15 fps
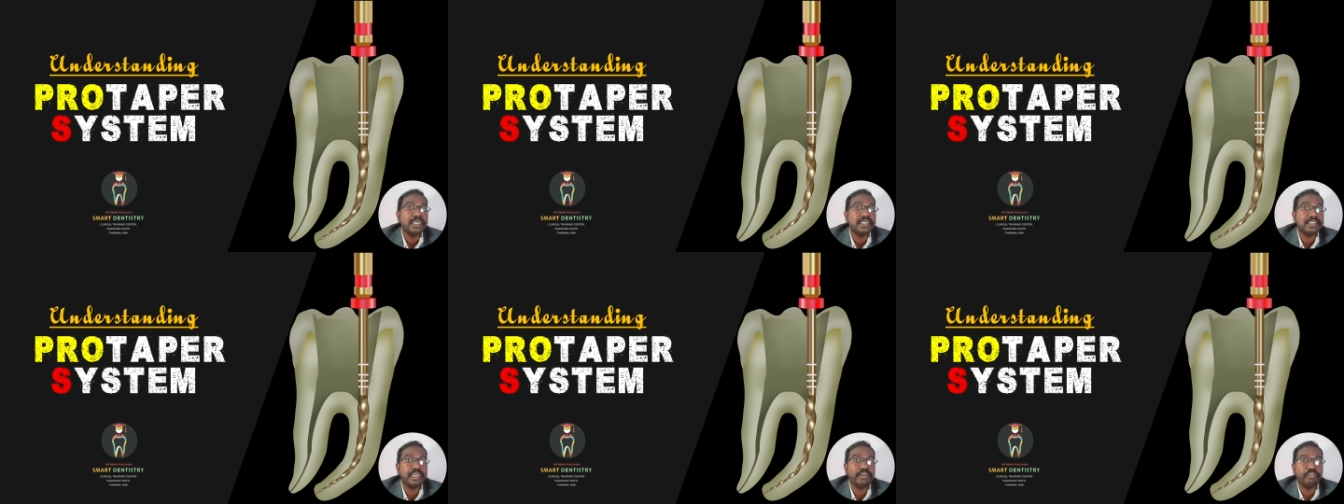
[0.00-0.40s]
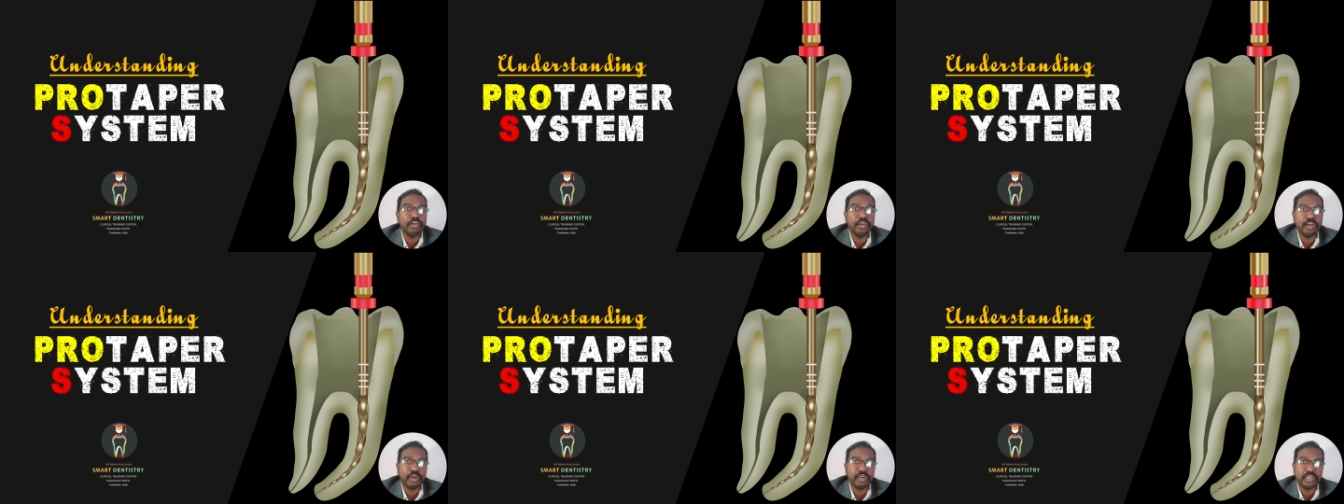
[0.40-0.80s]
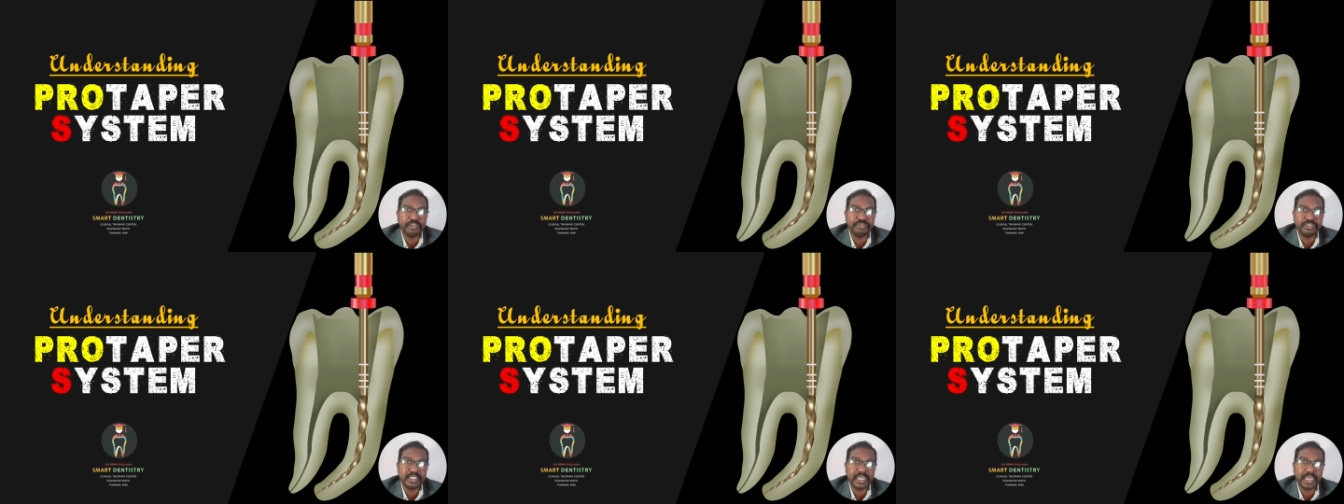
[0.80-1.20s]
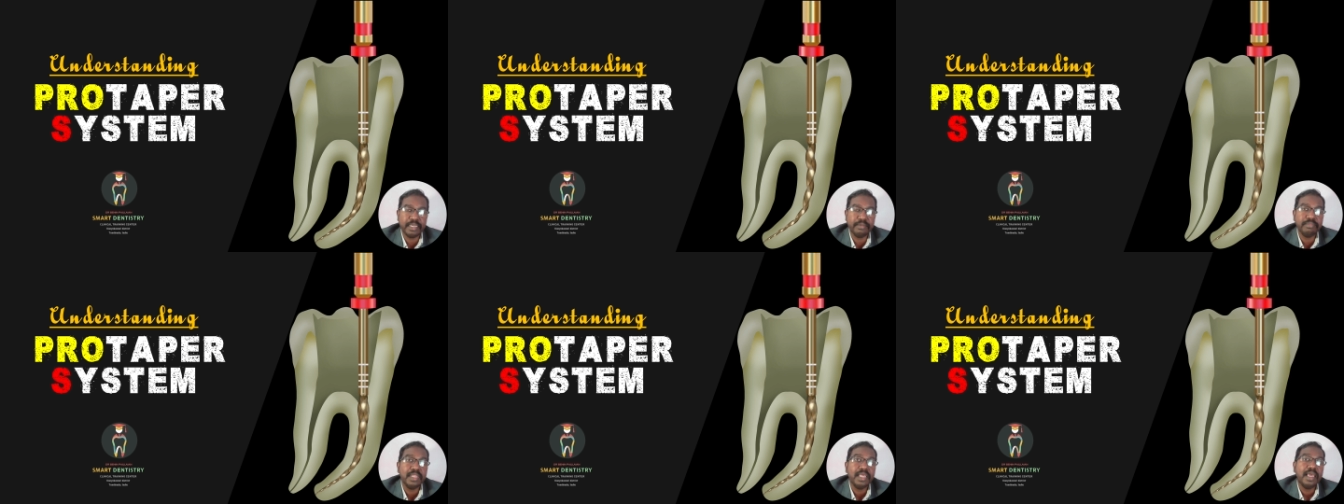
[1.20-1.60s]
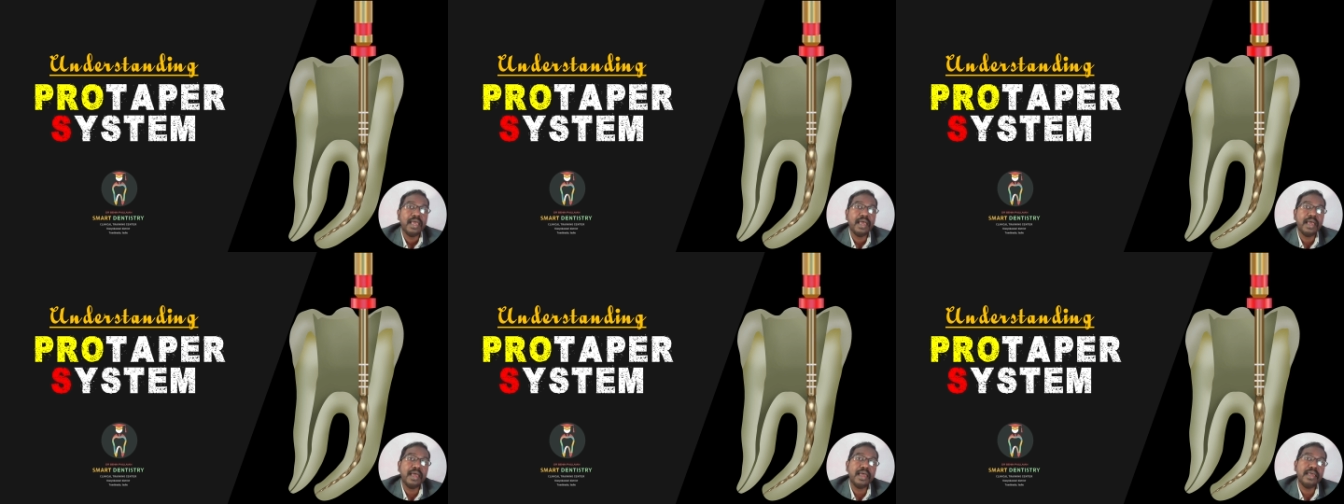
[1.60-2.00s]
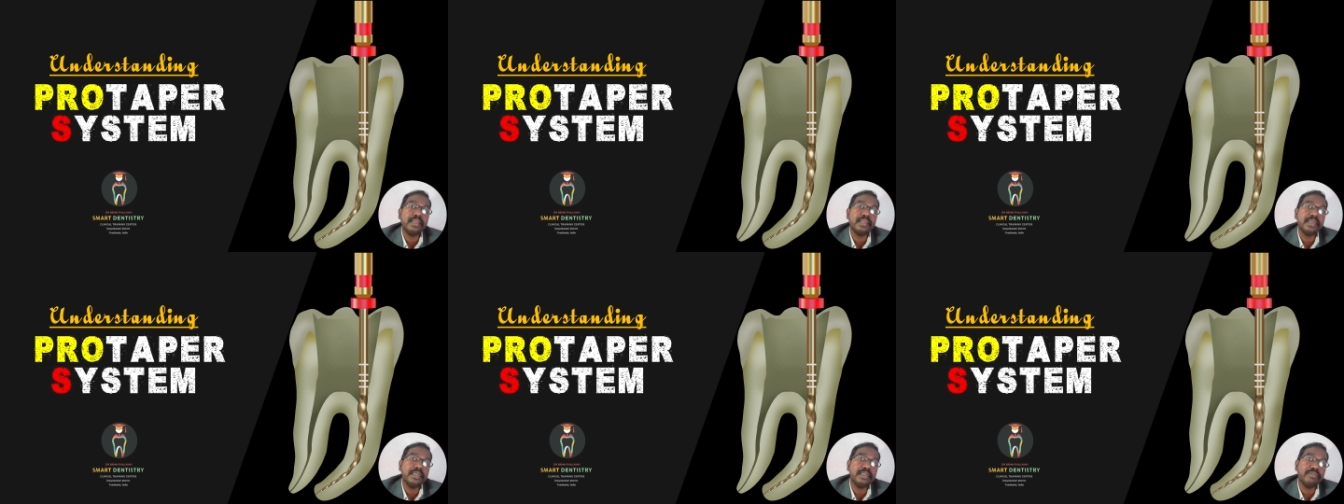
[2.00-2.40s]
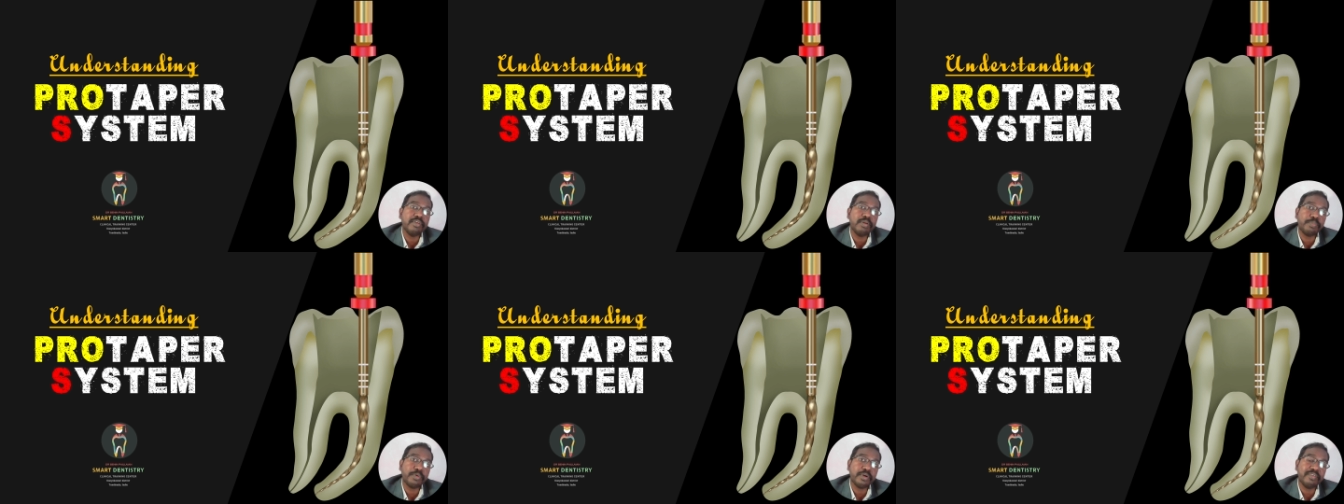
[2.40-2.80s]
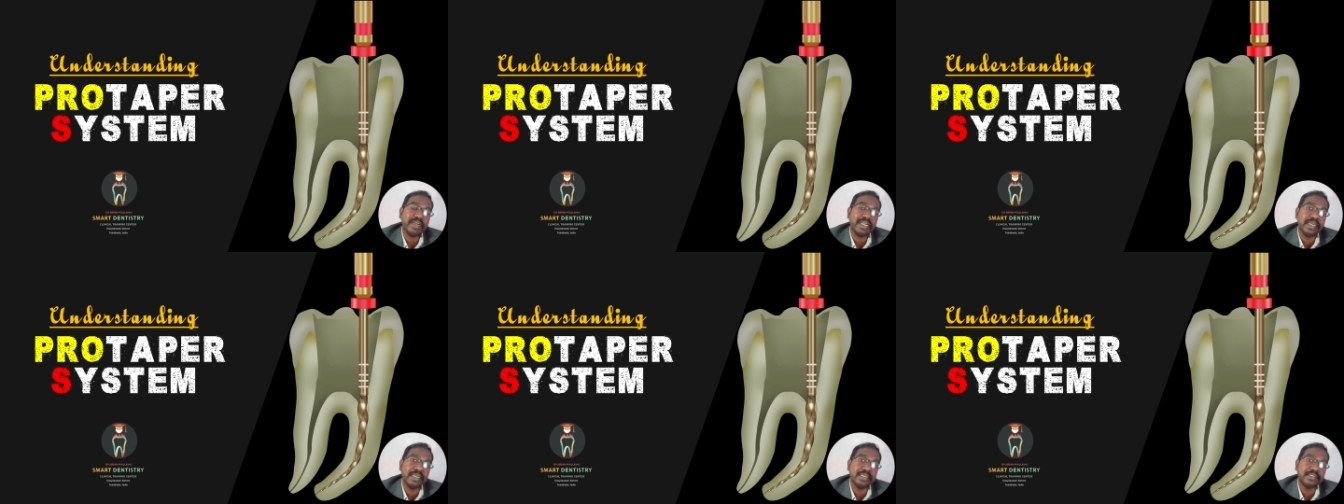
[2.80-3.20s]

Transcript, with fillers: save lot of time and it will provide